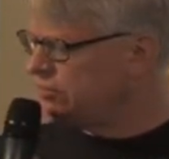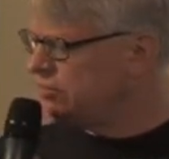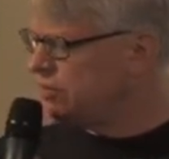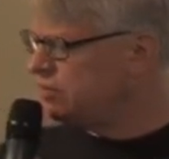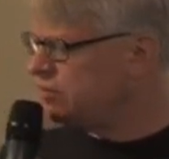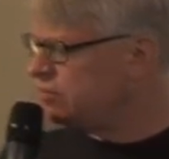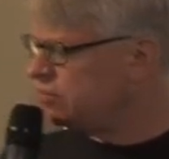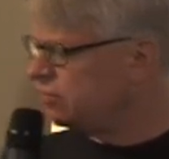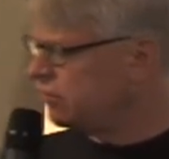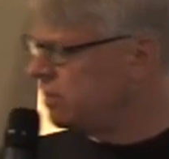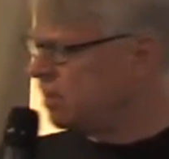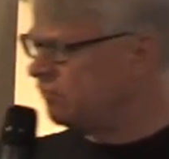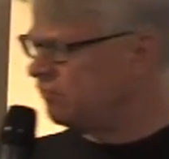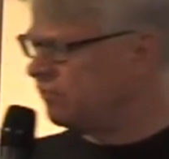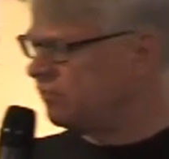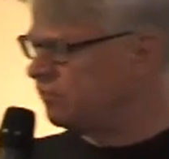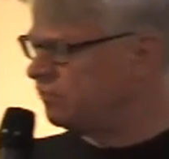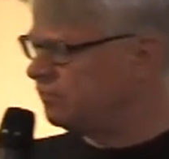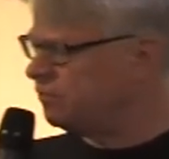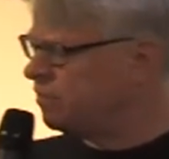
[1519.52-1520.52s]
see
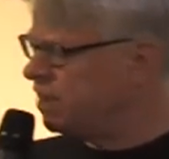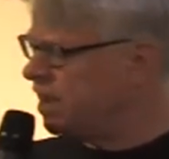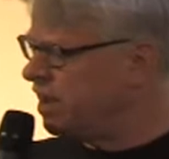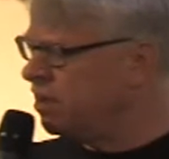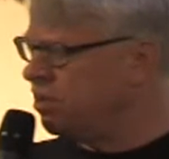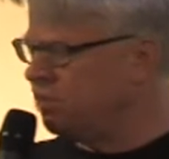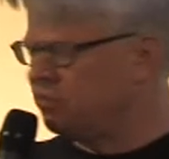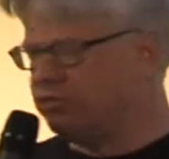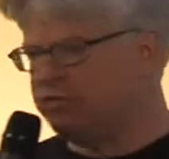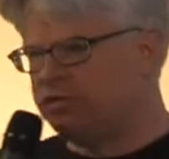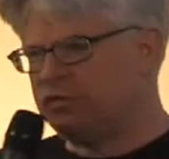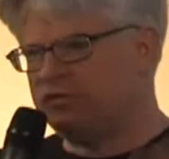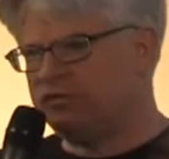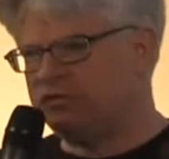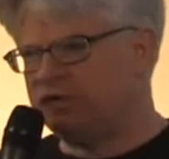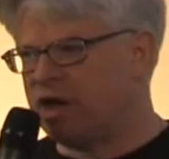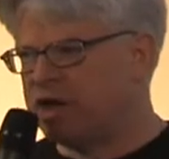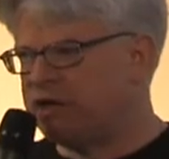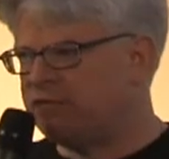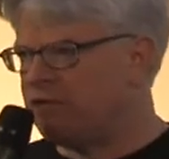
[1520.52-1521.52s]
themselves this way, although there's
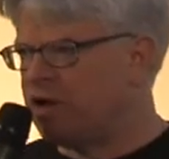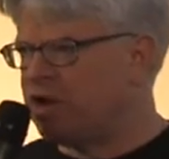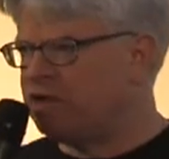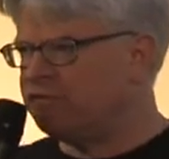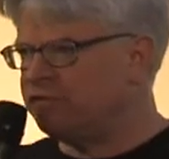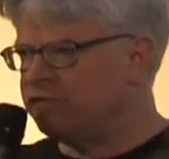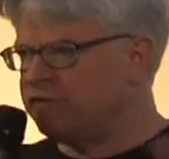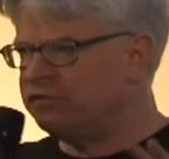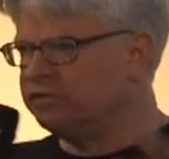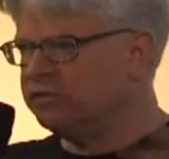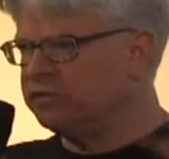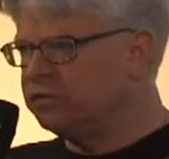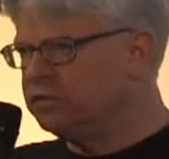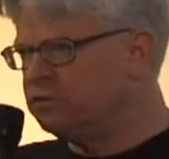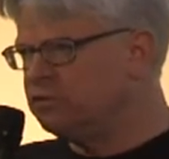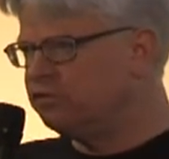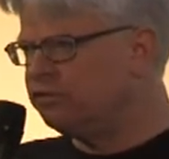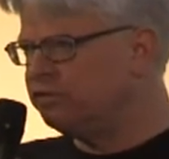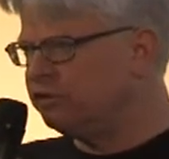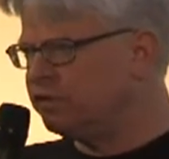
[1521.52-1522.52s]
kind of often this
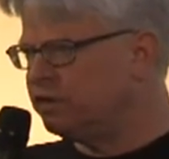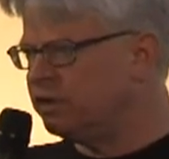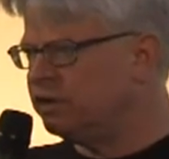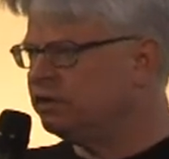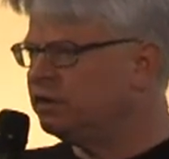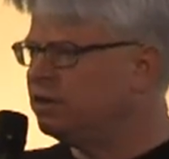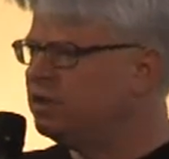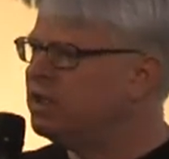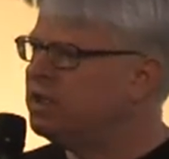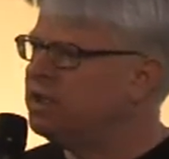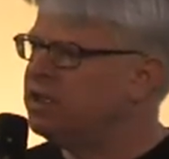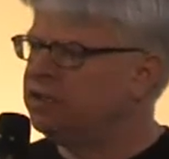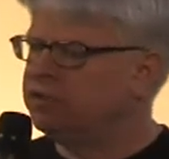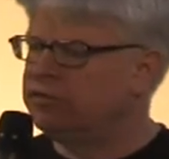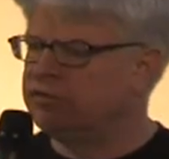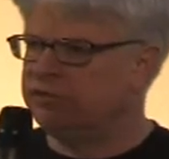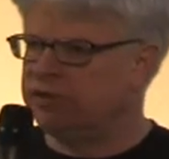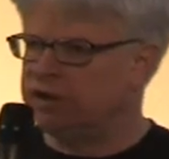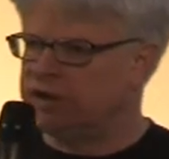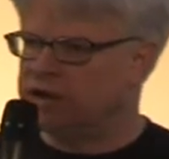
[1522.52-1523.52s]
illusion that
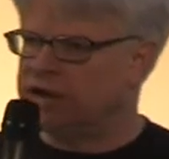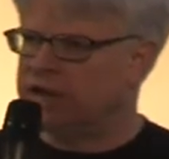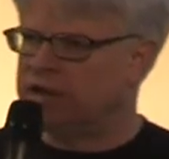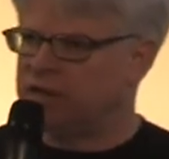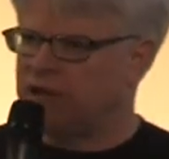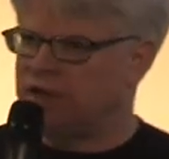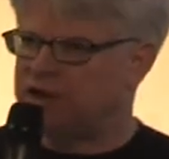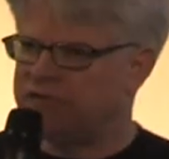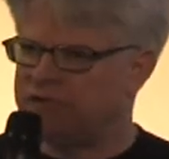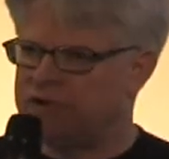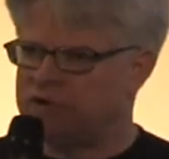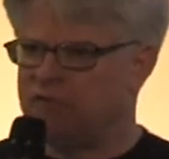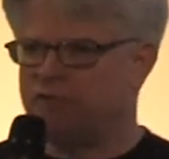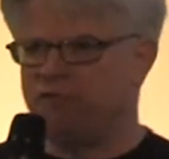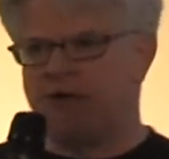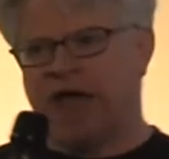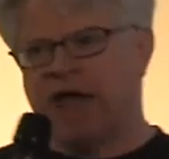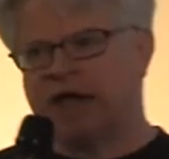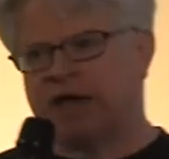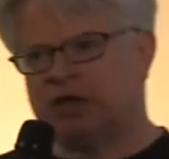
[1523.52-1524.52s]
there's an ideological
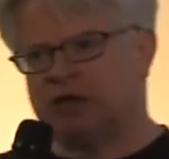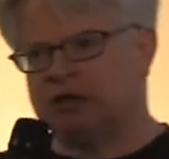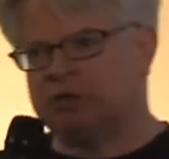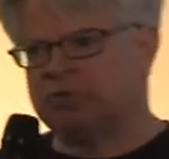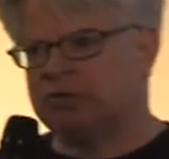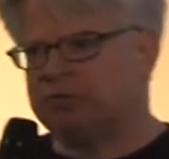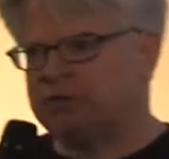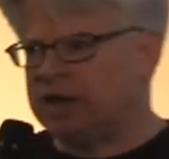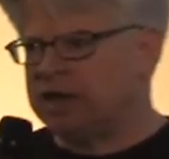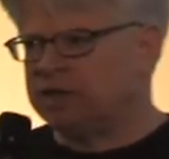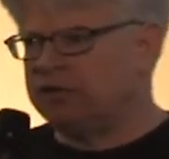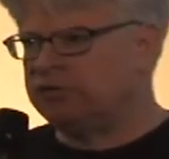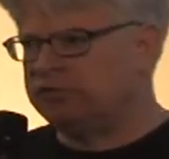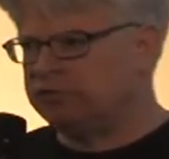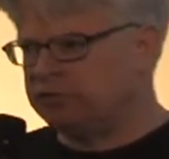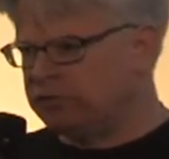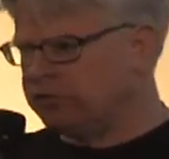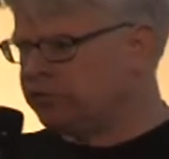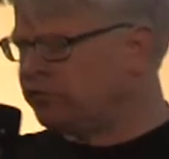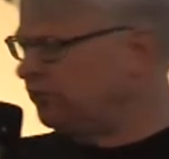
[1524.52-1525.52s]
vacuum around the
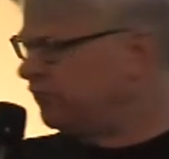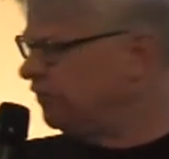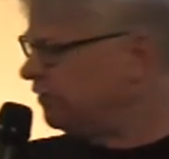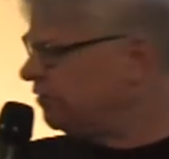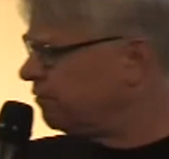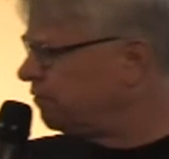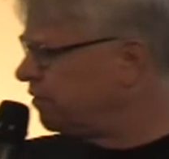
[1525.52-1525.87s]
services that